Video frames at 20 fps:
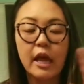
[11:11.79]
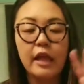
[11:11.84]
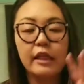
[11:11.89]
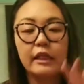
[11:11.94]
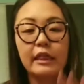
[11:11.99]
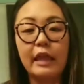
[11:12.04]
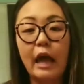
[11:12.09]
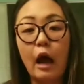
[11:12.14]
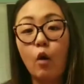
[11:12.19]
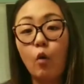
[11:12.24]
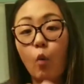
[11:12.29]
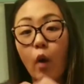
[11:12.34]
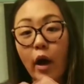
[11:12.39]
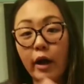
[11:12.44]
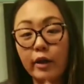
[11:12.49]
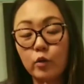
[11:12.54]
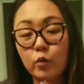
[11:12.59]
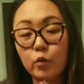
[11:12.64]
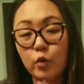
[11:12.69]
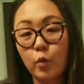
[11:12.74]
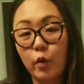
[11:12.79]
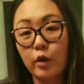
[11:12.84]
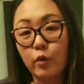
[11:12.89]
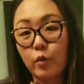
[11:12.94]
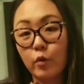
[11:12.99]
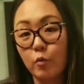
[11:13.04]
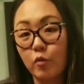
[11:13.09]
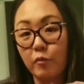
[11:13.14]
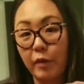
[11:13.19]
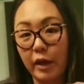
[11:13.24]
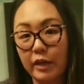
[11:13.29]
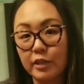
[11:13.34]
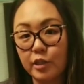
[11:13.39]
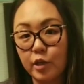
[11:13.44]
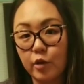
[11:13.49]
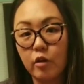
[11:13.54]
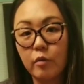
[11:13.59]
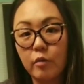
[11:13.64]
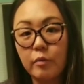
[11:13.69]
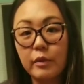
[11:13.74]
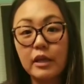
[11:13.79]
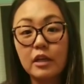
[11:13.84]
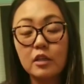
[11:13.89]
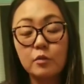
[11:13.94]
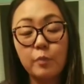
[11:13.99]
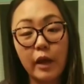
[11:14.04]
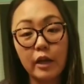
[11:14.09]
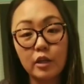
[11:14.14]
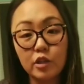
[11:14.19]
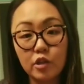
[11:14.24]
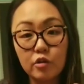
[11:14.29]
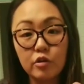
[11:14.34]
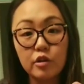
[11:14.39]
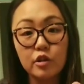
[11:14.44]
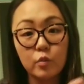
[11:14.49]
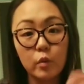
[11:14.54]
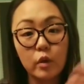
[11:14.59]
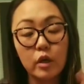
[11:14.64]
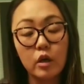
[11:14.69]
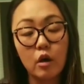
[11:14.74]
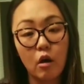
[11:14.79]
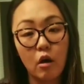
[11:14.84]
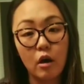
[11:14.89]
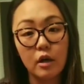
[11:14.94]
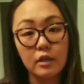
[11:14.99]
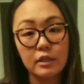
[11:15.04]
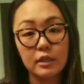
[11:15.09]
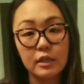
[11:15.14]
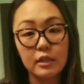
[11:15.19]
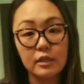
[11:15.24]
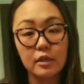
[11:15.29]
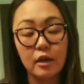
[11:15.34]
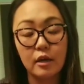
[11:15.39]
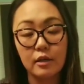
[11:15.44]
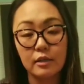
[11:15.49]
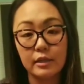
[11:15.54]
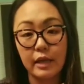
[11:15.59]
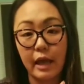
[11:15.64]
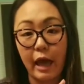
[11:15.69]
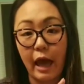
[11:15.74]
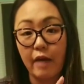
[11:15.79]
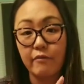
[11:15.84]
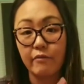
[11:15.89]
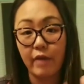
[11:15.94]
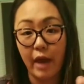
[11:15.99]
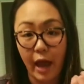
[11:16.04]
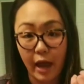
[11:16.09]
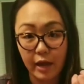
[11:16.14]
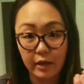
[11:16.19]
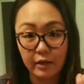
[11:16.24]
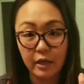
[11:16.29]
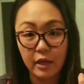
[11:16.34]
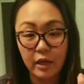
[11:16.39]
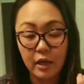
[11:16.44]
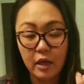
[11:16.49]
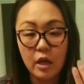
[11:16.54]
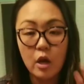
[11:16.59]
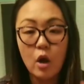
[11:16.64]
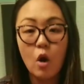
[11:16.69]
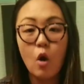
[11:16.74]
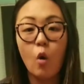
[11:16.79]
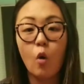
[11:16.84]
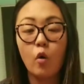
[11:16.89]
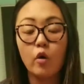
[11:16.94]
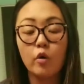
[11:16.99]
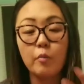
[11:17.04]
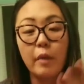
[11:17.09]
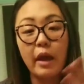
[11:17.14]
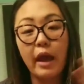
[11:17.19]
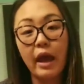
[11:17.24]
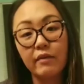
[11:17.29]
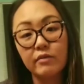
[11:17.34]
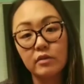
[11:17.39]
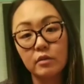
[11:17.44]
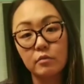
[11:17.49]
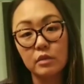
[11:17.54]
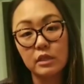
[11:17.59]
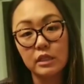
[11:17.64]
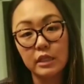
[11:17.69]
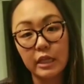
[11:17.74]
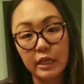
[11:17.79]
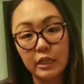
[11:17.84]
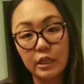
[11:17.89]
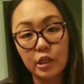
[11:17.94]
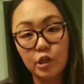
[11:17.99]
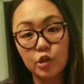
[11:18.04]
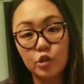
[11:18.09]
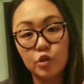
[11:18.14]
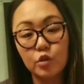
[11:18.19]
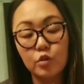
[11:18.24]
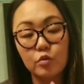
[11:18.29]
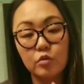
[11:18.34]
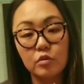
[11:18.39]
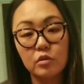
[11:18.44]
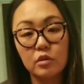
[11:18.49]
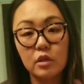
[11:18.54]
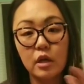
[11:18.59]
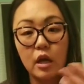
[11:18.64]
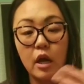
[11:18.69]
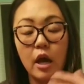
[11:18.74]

Now, why do we want to remove bacteria? Because bacteria is what causes us to have acne, or you may have some skin issues.